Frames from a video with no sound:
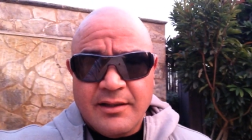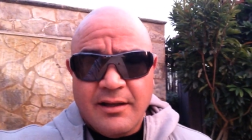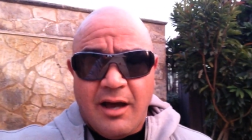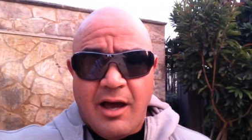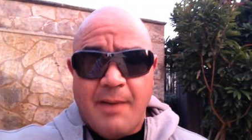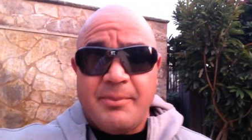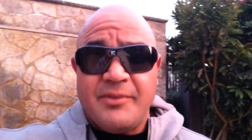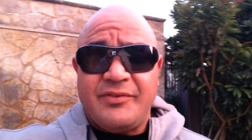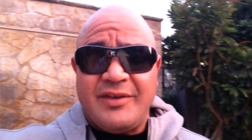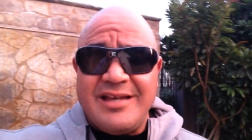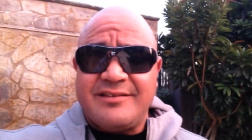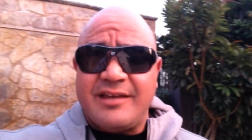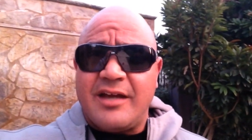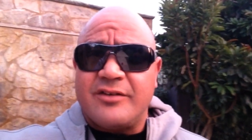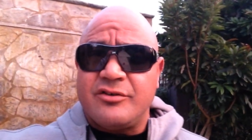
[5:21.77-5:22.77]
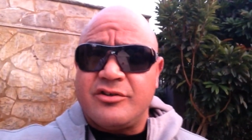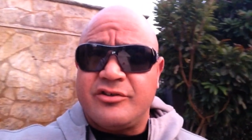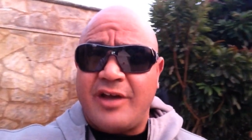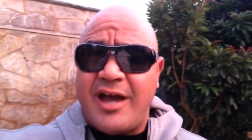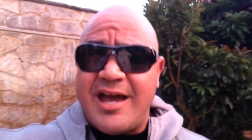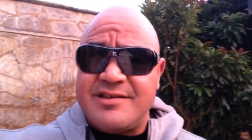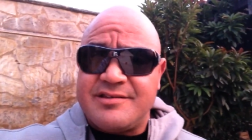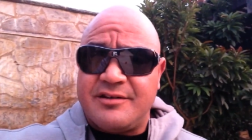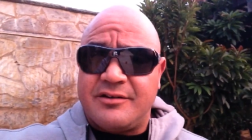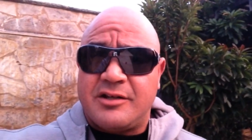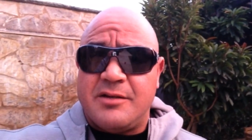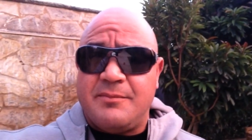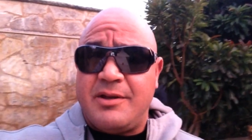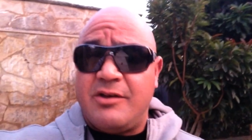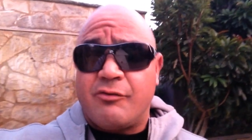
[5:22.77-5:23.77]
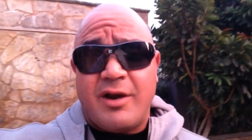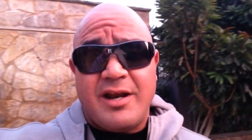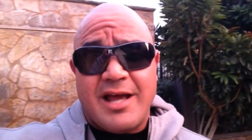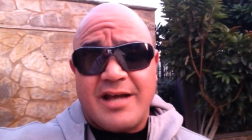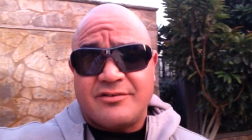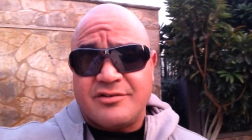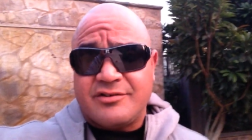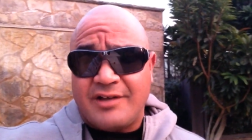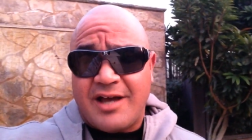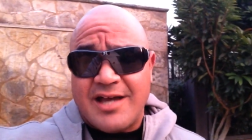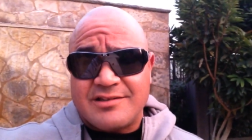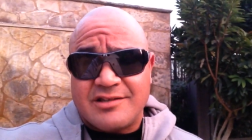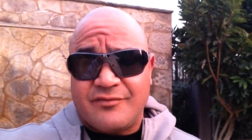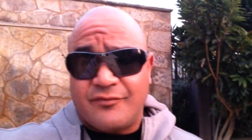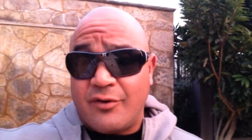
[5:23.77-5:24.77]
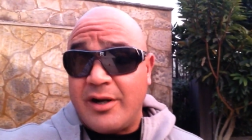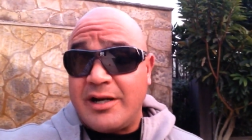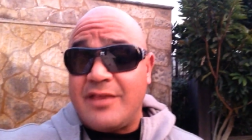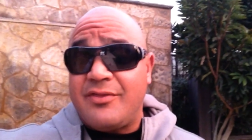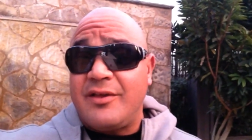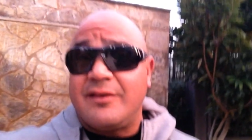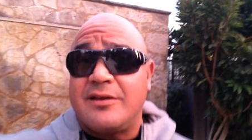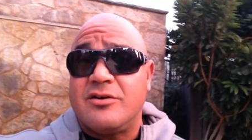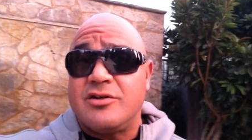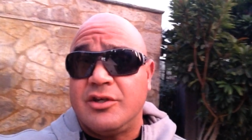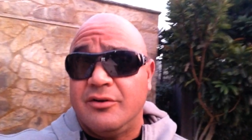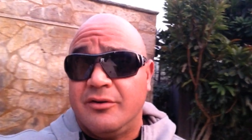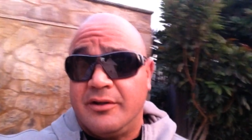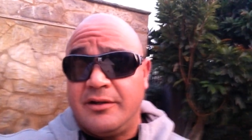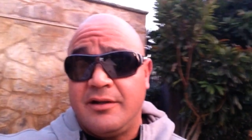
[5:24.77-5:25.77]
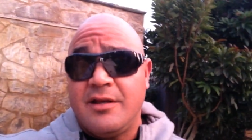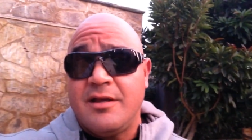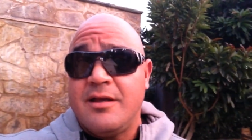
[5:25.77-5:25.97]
But these exercises are going to be great exercises for anything that you're doing,